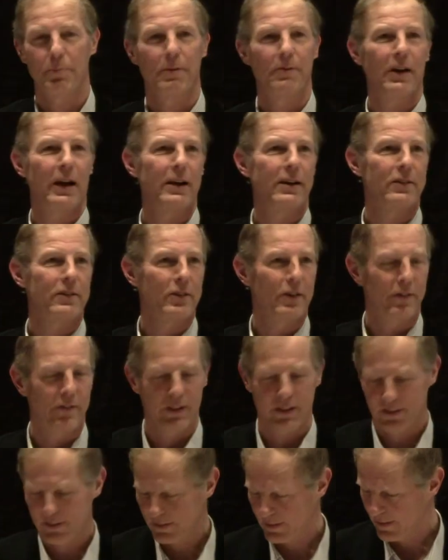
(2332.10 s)
or provide a
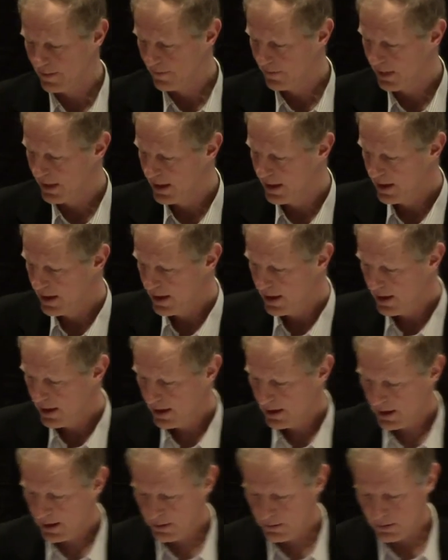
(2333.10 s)
service.
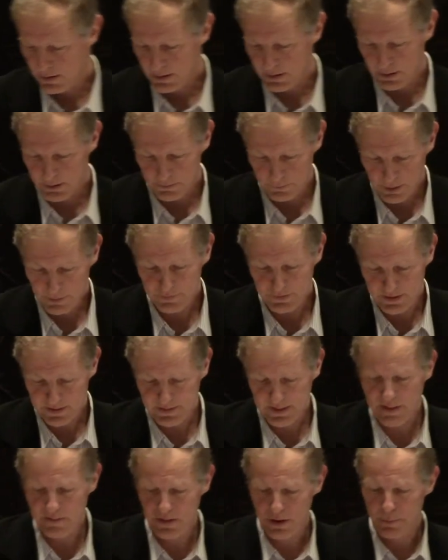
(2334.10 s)
And roughly
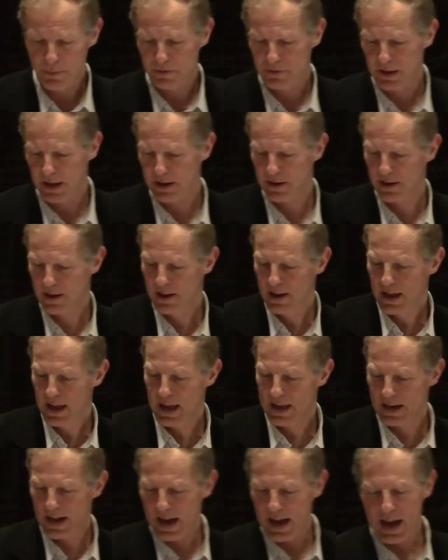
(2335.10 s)
seventy percent.
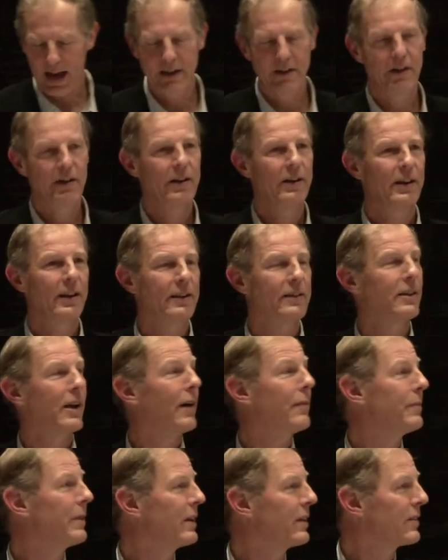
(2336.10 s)
And unearned
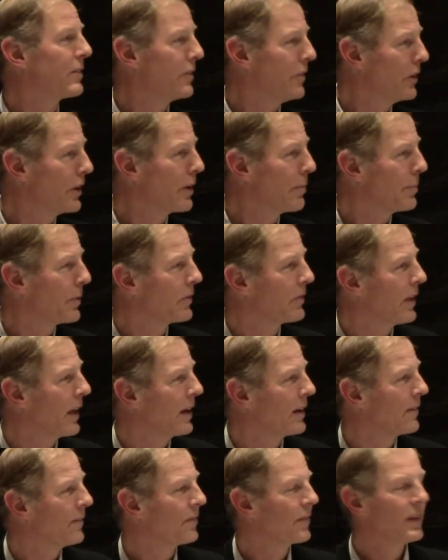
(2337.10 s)
income is thirty
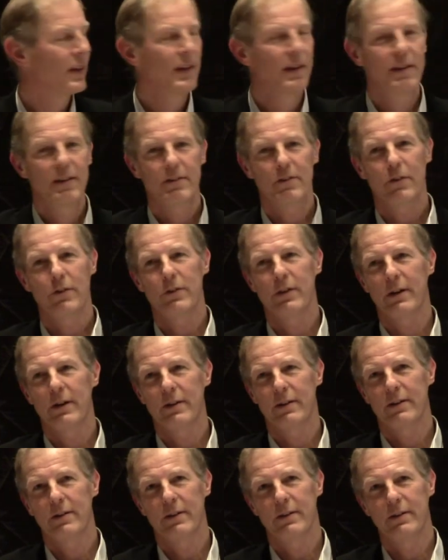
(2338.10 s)
percent. So
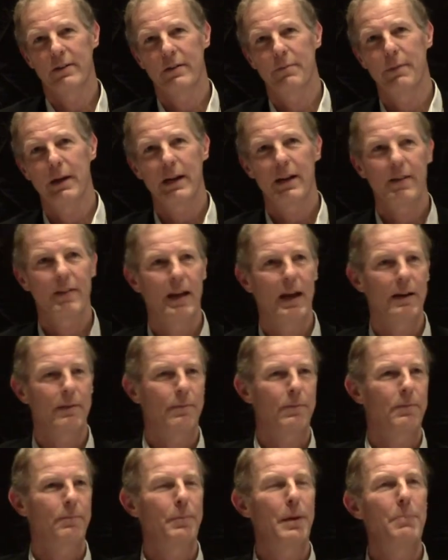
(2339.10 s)
the, the, the money
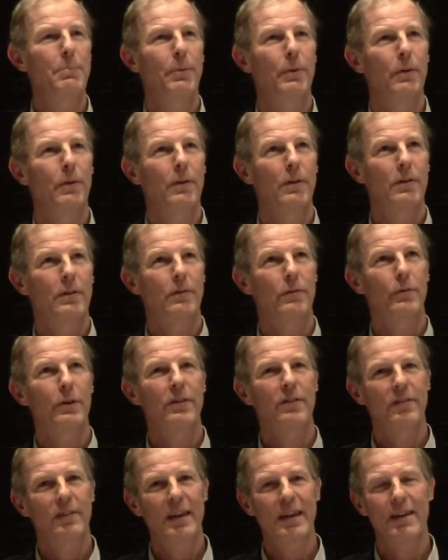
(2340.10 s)
that people
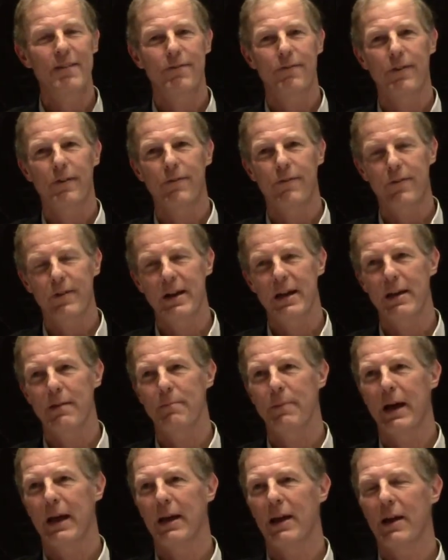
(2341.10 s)
receive for free
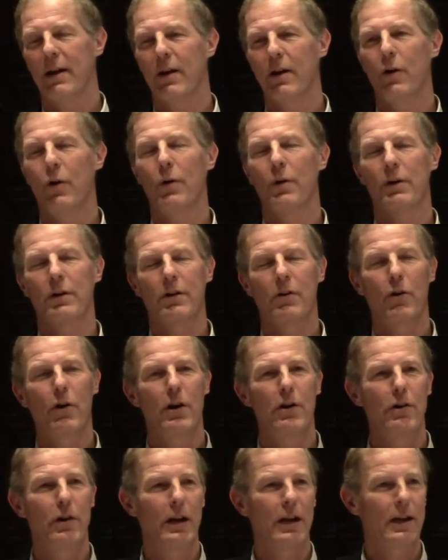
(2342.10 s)
by
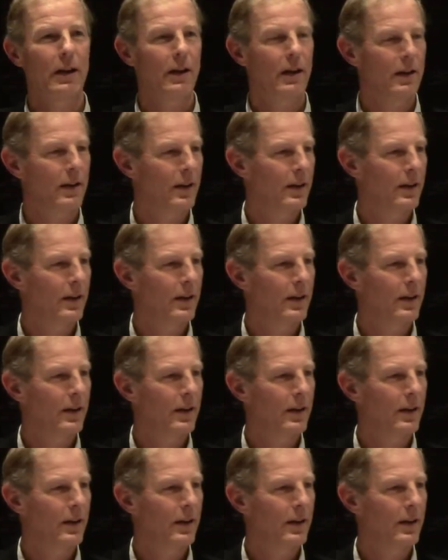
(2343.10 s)
cornering,